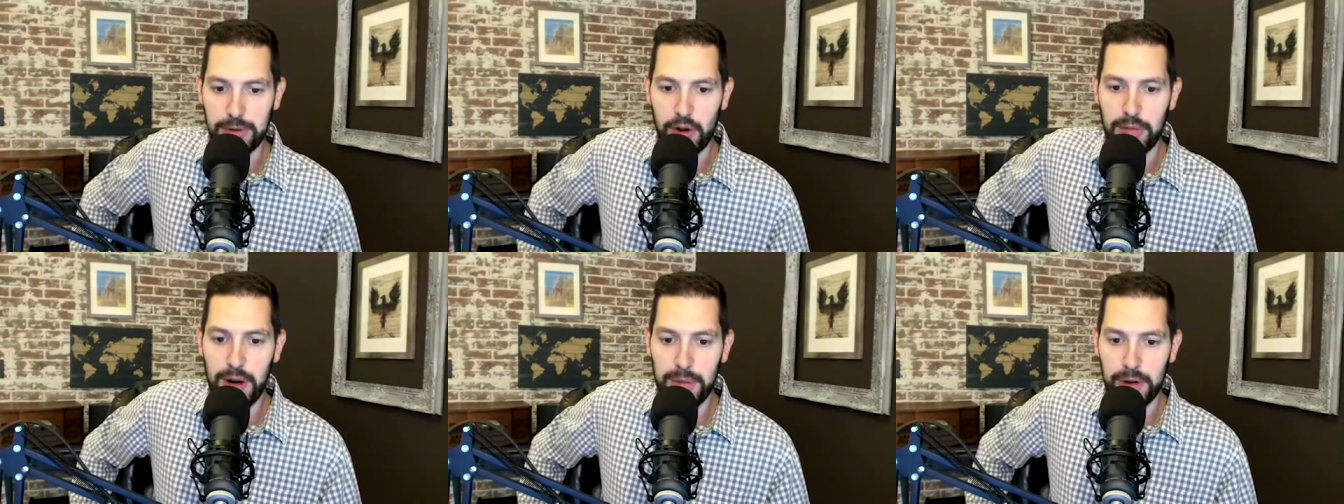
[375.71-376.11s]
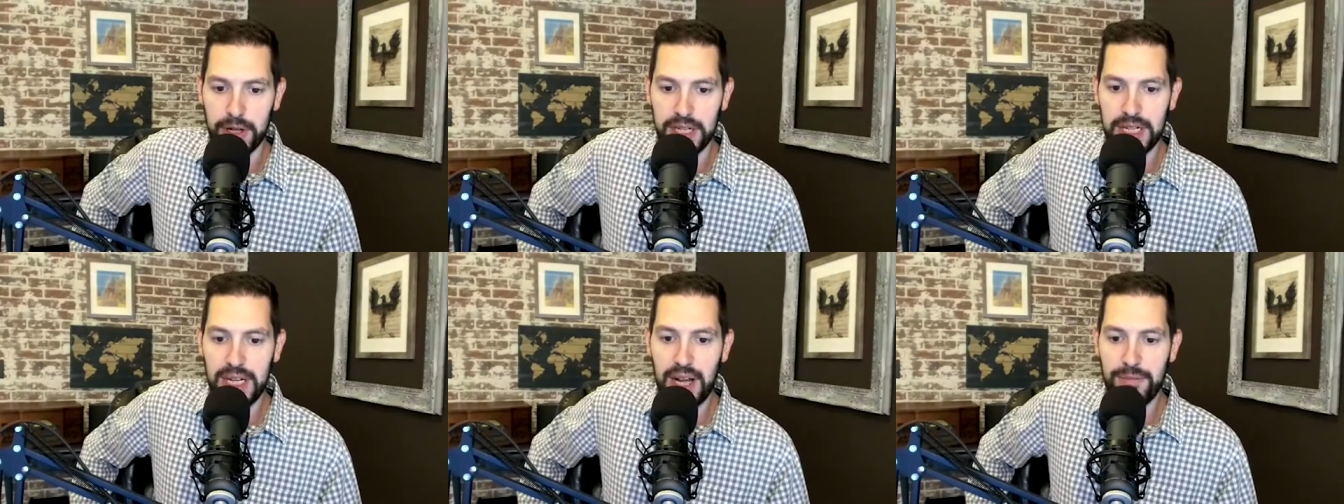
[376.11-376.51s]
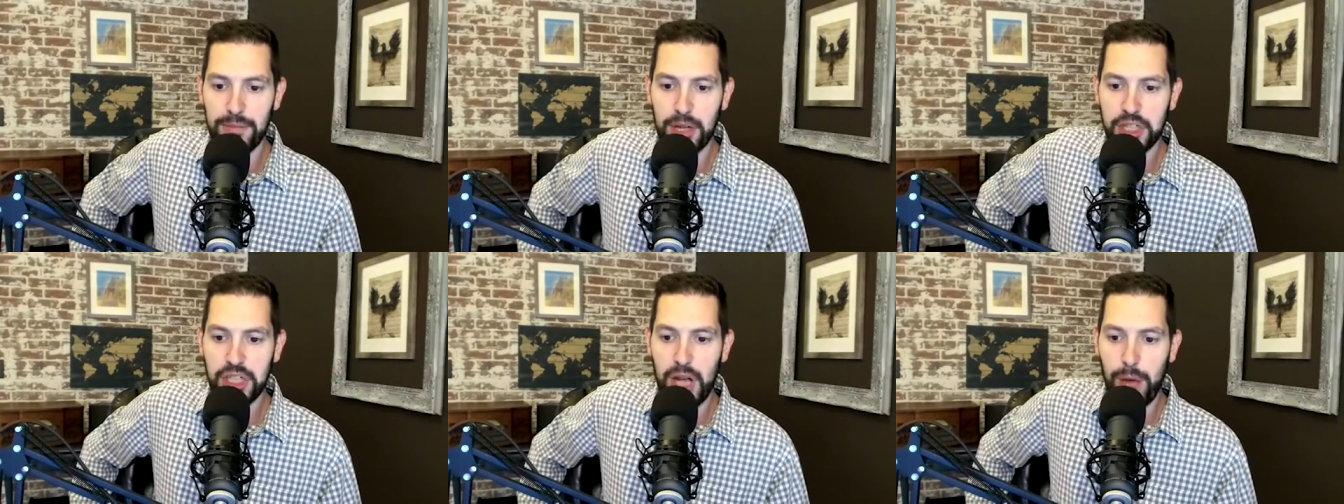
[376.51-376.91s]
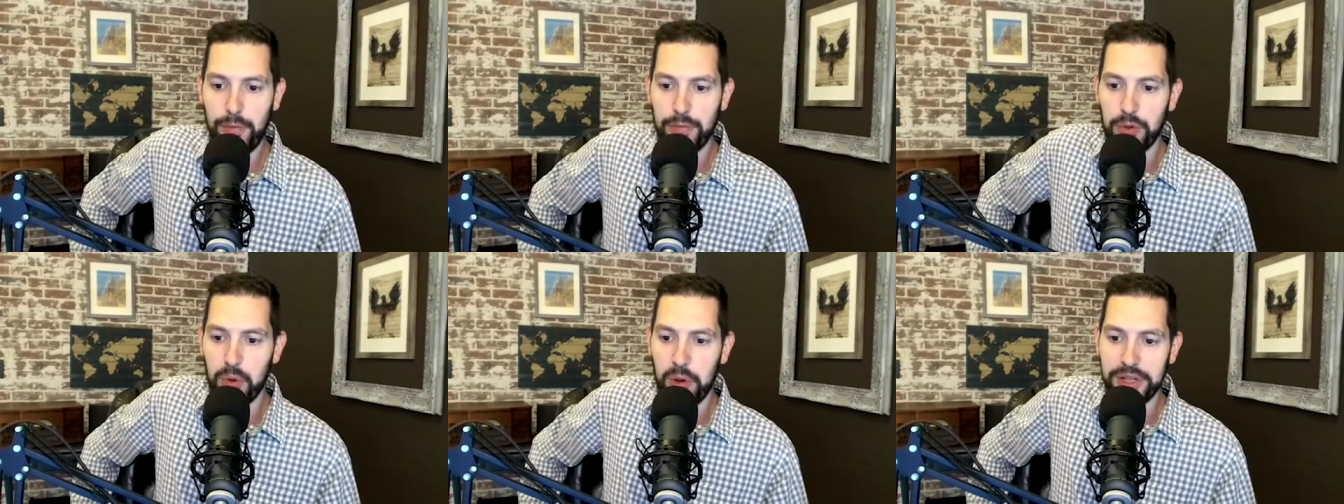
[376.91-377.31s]
But remember, he didn't have much help
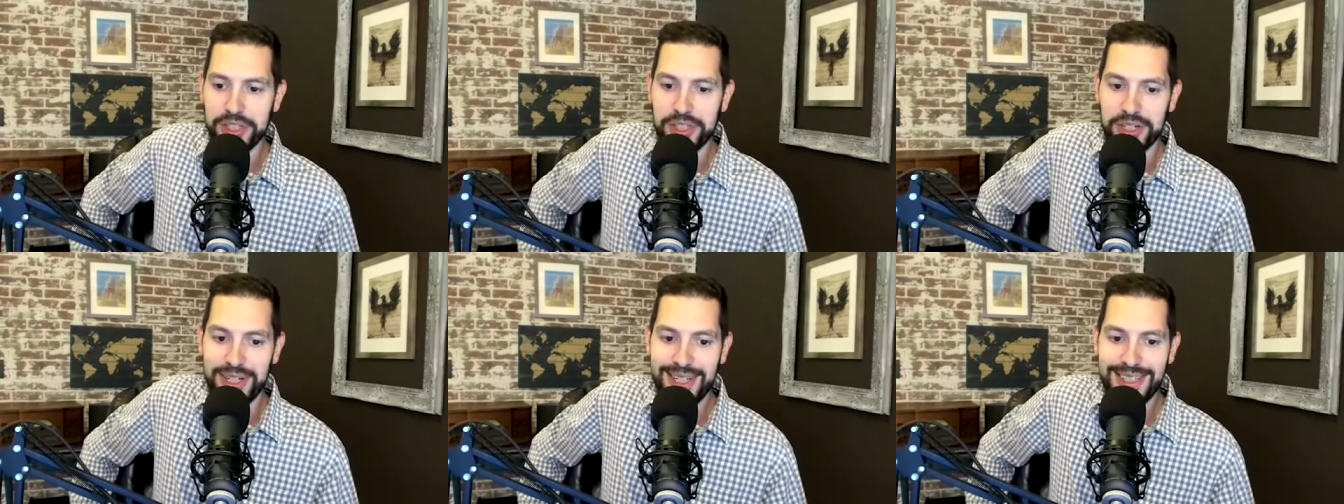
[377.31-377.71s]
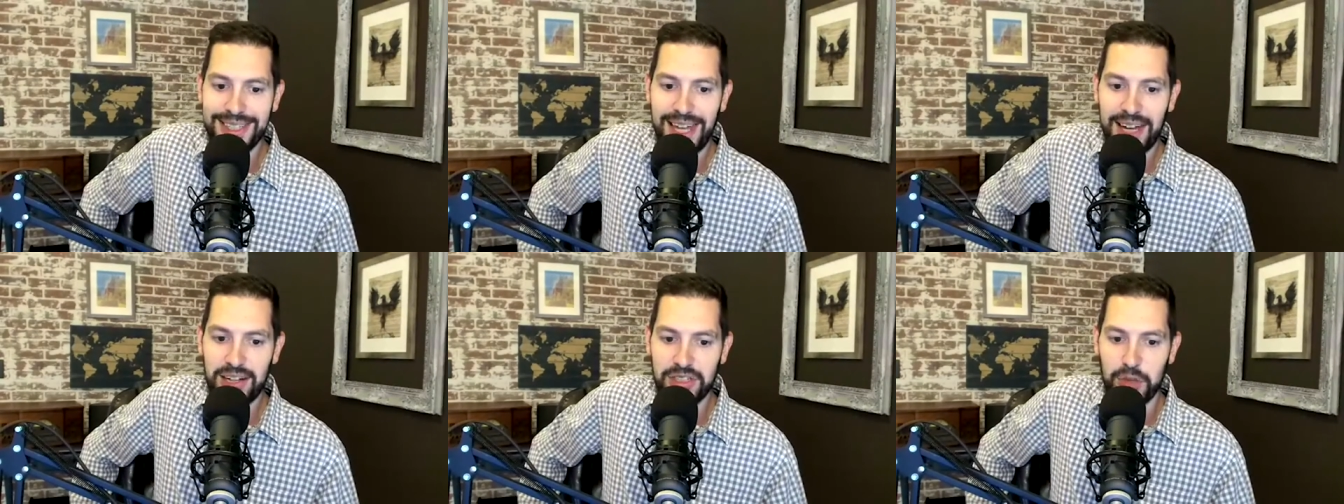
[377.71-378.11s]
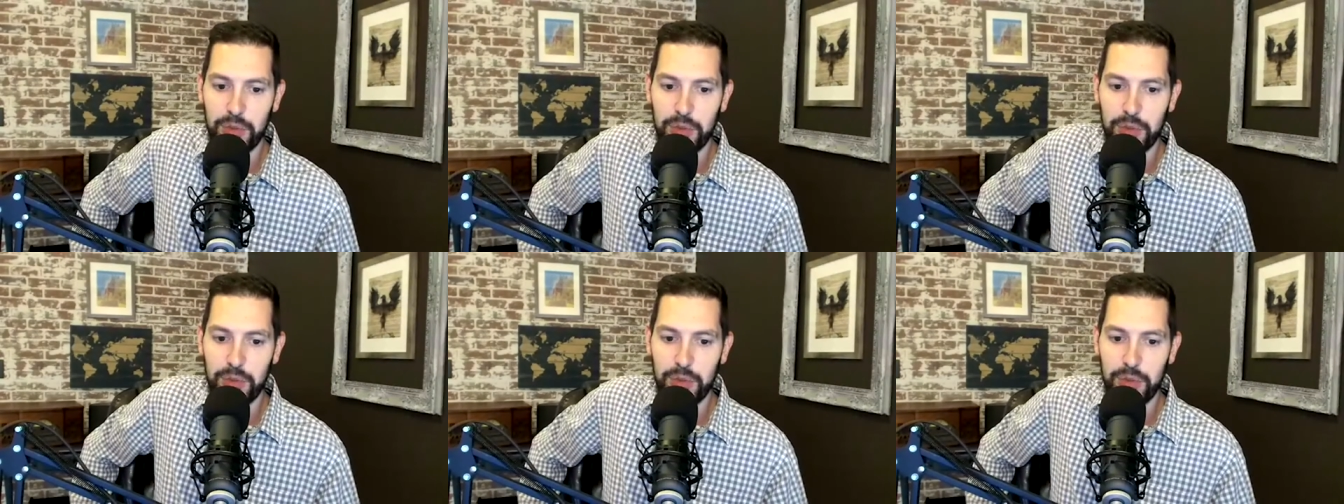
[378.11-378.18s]
from the Washington insiders,